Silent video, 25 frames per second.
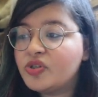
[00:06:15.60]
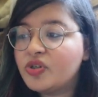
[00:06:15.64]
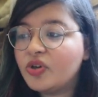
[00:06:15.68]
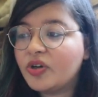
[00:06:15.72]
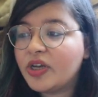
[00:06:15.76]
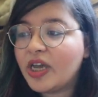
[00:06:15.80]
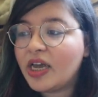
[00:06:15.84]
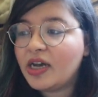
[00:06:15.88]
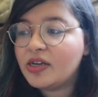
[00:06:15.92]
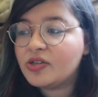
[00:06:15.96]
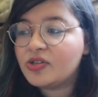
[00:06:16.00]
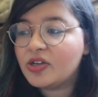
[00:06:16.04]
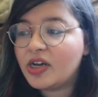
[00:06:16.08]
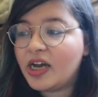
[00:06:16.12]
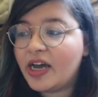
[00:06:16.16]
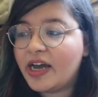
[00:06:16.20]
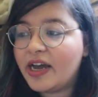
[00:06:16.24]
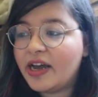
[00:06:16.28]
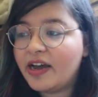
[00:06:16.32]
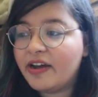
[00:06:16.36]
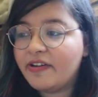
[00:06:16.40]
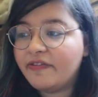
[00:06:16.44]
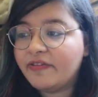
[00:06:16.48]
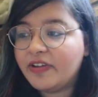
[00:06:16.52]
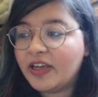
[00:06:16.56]
So yeah, so I
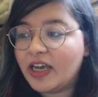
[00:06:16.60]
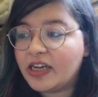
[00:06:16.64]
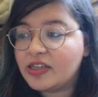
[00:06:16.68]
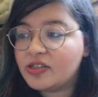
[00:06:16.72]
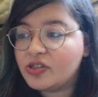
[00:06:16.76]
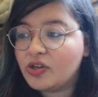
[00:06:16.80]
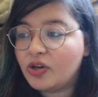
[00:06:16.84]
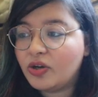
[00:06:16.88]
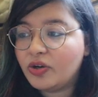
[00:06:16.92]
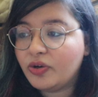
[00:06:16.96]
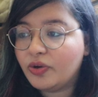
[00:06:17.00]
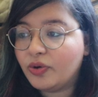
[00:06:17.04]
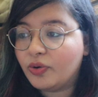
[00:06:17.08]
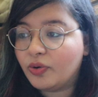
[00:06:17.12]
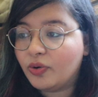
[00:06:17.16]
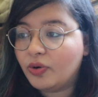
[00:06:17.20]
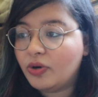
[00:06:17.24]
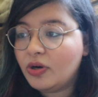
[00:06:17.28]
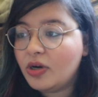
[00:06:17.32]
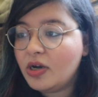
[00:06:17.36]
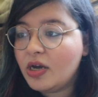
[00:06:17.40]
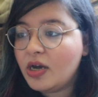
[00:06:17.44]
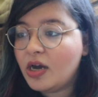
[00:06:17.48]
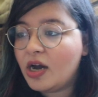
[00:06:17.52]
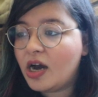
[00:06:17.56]
have yes or
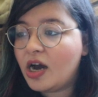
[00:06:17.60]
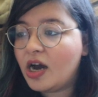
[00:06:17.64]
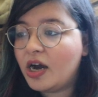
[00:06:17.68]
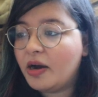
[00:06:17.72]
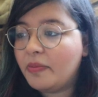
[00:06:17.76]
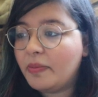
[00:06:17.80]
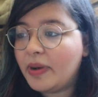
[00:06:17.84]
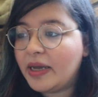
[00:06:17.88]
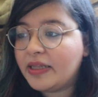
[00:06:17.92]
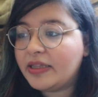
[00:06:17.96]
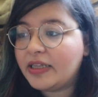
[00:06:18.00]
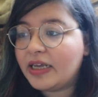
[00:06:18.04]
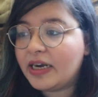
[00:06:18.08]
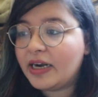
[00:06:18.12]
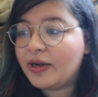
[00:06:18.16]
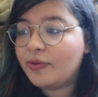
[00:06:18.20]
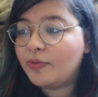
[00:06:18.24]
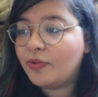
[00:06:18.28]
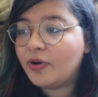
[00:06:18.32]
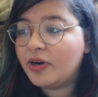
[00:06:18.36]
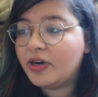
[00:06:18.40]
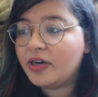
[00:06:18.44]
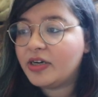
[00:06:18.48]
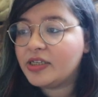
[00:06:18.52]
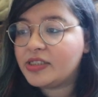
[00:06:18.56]
no, and then I
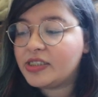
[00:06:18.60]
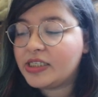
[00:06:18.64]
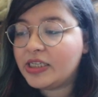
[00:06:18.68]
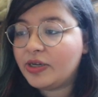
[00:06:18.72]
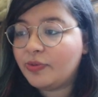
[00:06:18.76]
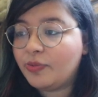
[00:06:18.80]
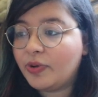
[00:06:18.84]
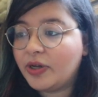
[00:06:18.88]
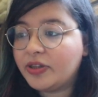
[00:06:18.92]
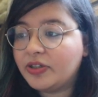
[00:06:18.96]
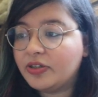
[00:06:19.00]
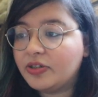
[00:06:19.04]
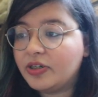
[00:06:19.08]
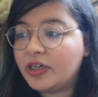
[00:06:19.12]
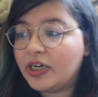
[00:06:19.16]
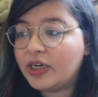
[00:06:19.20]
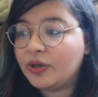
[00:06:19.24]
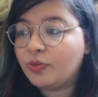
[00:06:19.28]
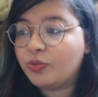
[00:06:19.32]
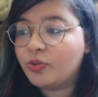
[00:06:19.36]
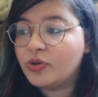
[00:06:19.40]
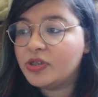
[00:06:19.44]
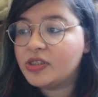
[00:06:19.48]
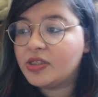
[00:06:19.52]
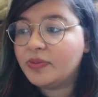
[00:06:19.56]
wanted to see whether
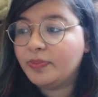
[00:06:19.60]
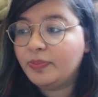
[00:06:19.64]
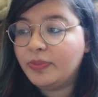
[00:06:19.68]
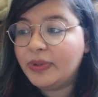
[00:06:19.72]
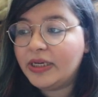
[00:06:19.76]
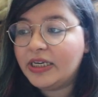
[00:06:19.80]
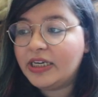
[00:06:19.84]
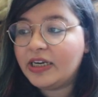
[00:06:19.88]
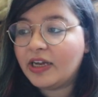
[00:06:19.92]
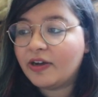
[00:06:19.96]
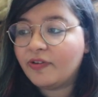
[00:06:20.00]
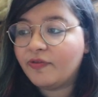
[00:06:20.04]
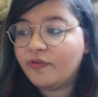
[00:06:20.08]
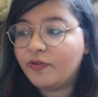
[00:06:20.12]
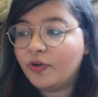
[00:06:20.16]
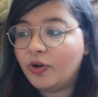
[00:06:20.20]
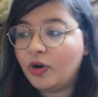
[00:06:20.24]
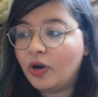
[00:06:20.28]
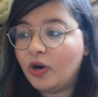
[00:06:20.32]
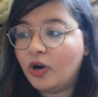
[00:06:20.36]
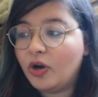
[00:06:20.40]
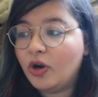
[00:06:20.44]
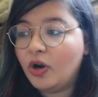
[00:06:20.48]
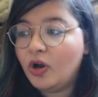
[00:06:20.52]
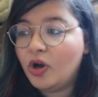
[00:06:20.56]
it was
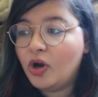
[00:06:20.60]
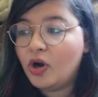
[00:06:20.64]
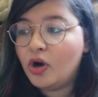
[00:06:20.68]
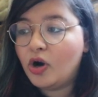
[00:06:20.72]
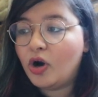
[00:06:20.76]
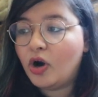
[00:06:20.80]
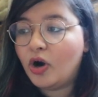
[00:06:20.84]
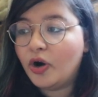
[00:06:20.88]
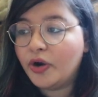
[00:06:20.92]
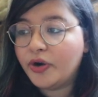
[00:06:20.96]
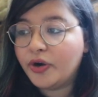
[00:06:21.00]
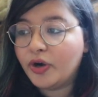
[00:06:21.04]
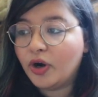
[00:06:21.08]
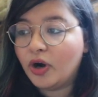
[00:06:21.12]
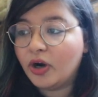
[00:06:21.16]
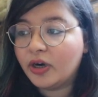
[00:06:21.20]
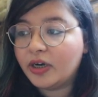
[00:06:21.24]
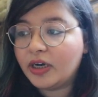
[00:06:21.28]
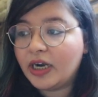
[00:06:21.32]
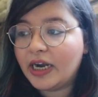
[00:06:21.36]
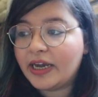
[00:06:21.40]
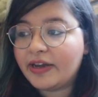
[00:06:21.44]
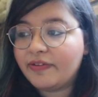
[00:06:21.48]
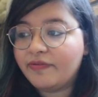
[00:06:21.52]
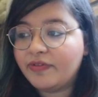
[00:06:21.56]
meaningful or
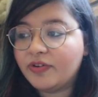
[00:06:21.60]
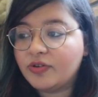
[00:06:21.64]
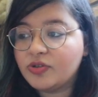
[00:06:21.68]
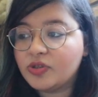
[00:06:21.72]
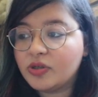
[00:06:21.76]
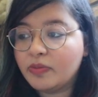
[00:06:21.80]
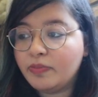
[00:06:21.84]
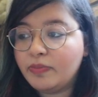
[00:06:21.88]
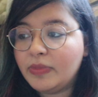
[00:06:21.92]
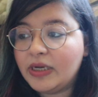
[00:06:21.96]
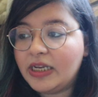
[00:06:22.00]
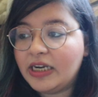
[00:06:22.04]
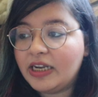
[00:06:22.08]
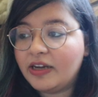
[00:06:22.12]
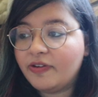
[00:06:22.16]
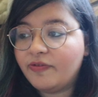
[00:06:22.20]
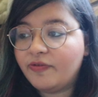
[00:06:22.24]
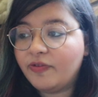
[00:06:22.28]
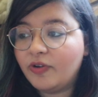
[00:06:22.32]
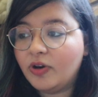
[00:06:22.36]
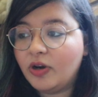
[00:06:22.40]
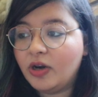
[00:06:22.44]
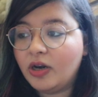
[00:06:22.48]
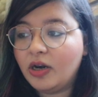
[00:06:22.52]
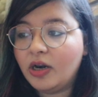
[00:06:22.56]
not, like if it was a
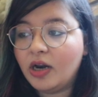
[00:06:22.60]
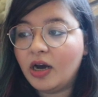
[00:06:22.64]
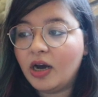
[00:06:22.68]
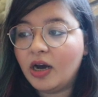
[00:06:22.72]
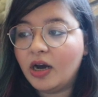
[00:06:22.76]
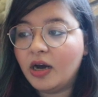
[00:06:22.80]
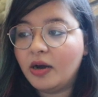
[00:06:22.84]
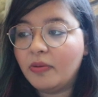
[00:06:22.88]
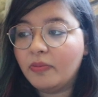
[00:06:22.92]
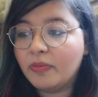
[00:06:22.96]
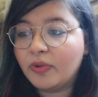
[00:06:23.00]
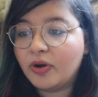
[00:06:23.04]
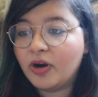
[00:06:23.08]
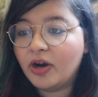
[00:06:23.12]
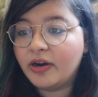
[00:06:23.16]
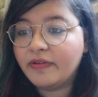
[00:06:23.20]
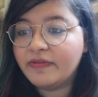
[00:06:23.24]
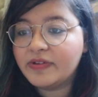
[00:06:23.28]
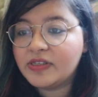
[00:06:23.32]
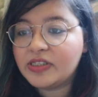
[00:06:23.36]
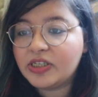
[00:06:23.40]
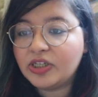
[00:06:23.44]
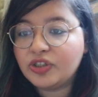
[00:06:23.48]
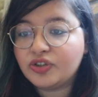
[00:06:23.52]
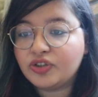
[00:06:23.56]
meaningful
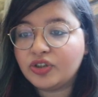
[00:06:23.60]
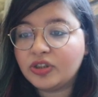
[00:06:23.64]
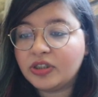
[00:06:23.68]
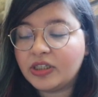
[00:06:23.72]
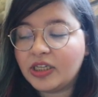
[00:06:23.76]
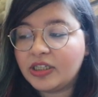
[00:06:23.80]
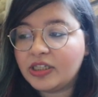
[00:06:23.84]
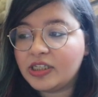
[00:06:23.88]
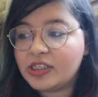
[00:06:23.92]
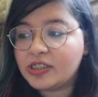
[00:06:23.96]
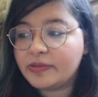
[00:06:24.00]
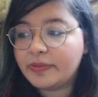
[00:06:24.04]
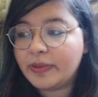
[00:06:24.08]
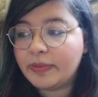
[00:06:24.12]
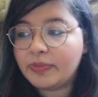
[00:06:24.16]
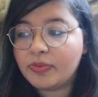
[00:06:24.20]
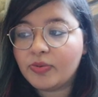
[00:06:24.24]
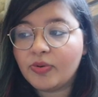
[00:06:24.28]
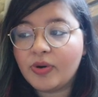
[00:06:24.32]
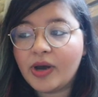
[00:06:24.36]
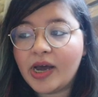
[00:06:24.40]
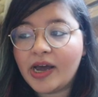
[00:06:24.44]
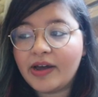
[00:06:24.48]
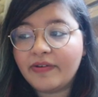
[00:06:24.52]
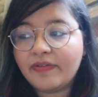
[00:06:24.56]
conversation that these people
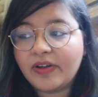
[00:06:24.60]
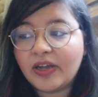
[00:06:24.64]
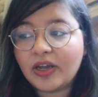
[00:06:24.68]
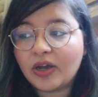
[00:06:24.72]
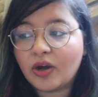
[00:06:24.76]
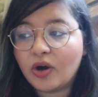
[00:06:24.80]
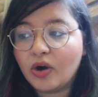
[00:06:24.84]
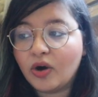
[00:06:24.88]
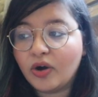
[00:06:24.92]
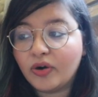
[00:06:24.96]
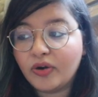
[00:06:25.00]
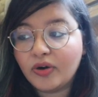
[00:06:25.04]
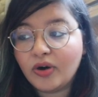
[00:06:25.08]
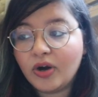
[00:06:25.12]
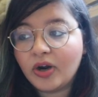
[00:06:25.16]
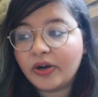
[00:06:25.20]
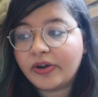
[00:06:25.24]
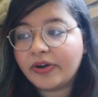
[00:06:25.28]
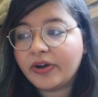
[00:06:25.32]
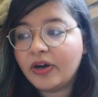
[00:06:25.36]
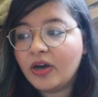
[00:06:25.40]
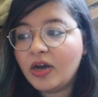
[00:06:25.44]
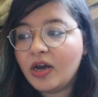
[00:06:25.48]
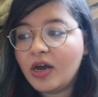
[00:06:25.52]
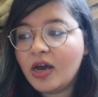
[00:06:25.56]
were having or
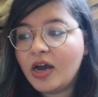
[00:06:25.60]
not.